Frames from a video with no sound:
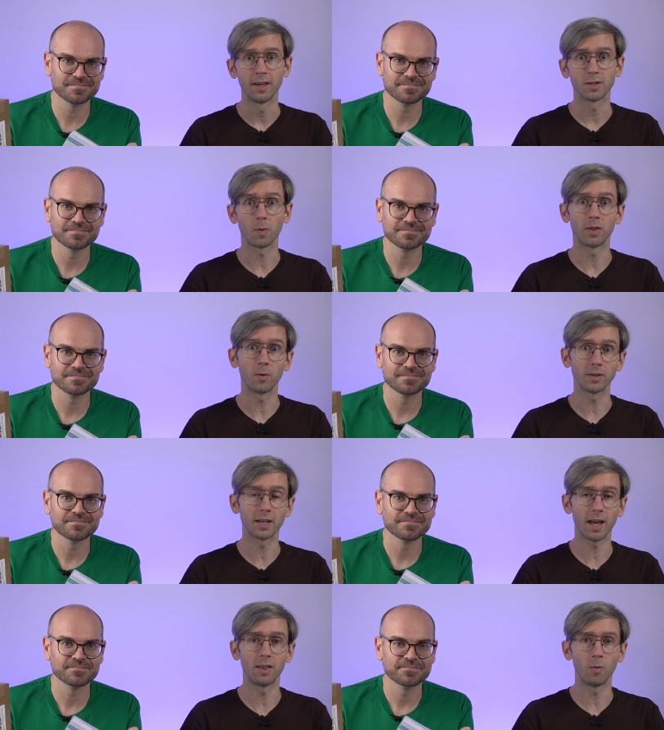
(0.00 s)
Speaker 1: So we thought
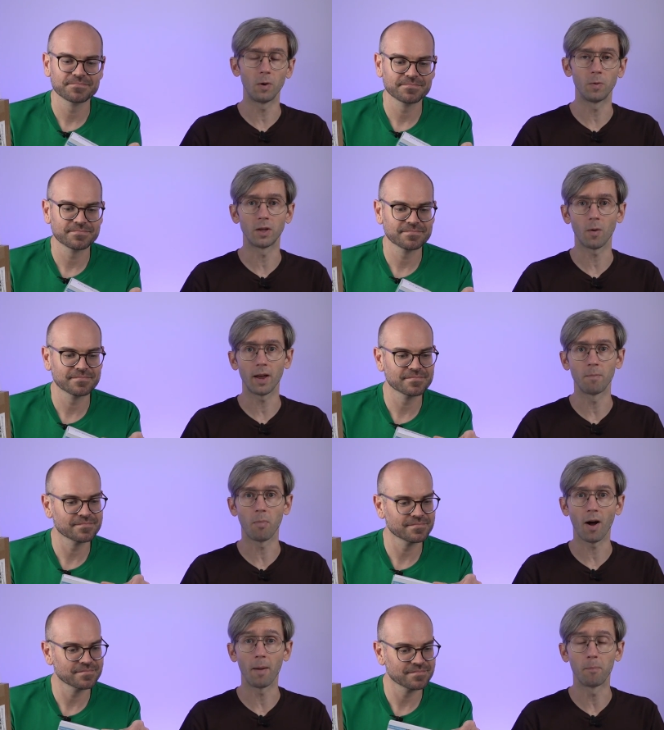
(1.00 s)
today that we would go ahead and
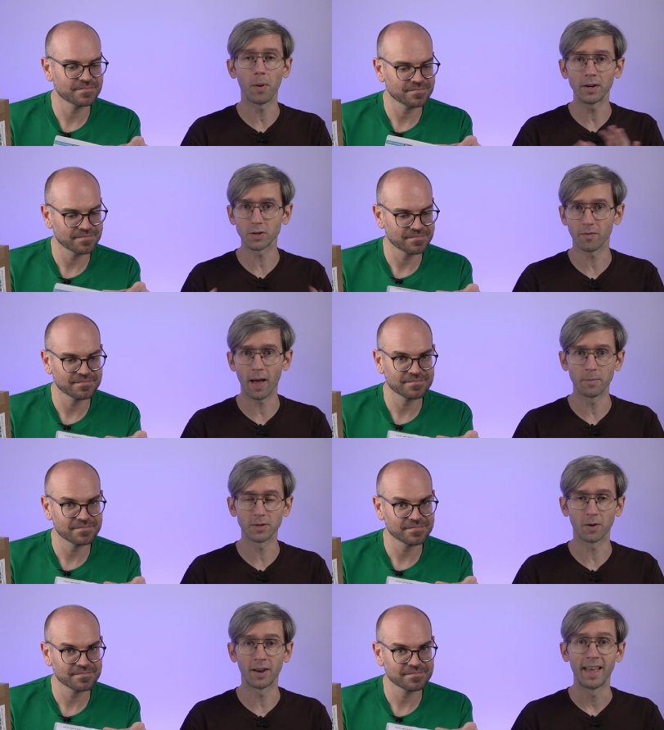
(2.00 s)
buy a bunch off
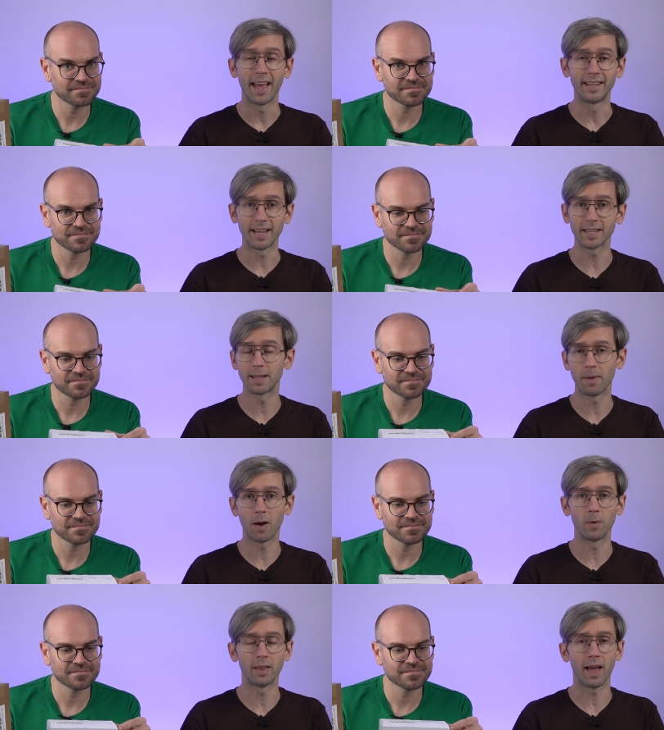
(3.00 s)
Amazon and test them
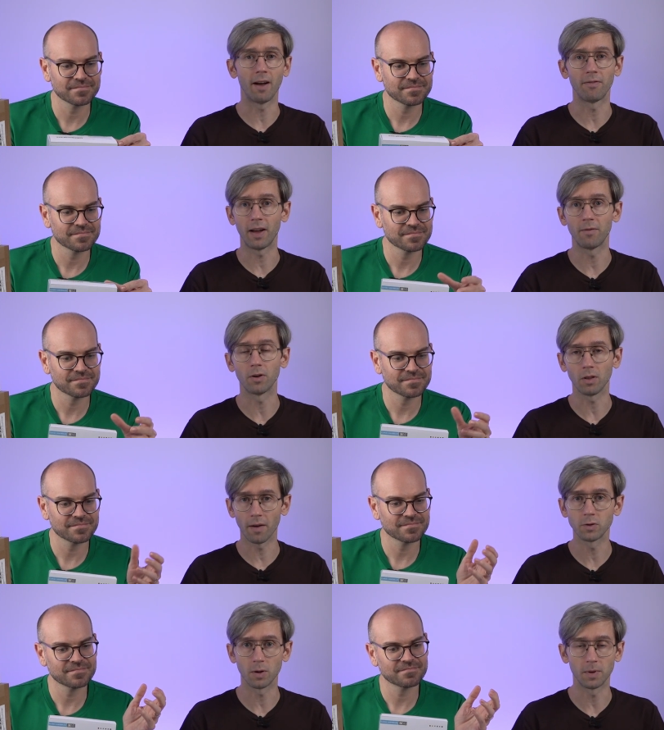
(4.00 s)
out with our favorite
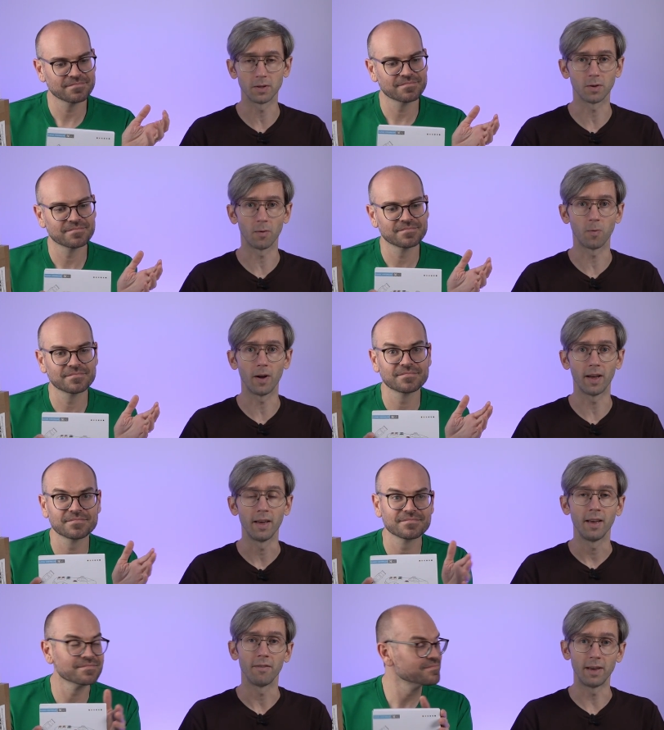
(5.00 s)
live streaming software,
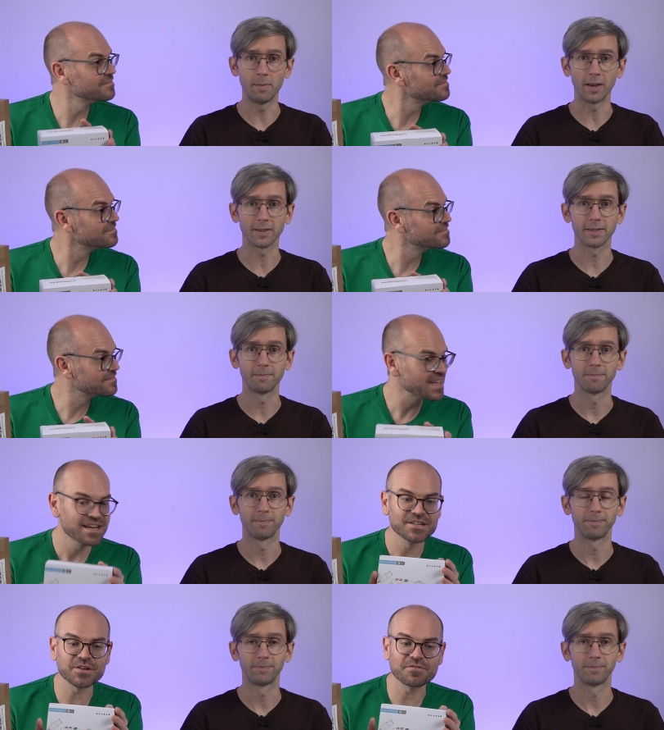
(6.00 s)
vMix.
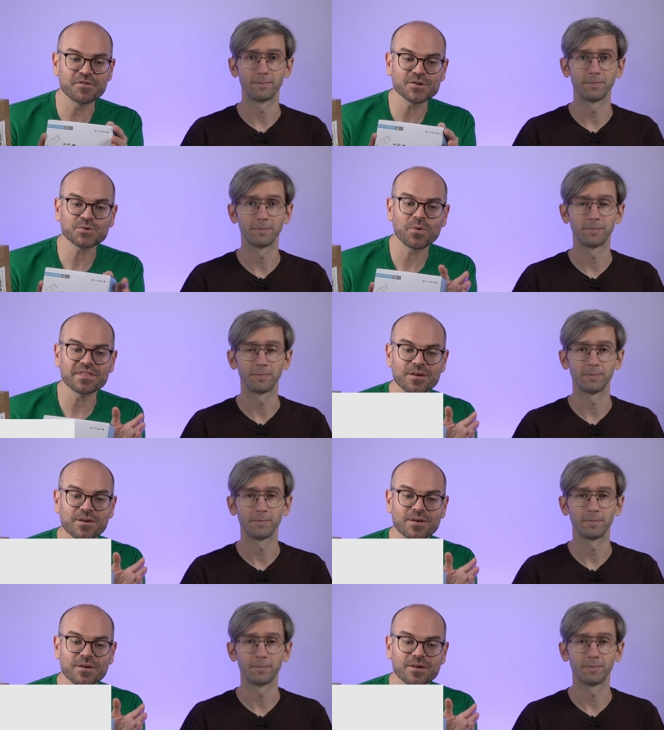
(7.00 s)
So the
Speaker 2: first one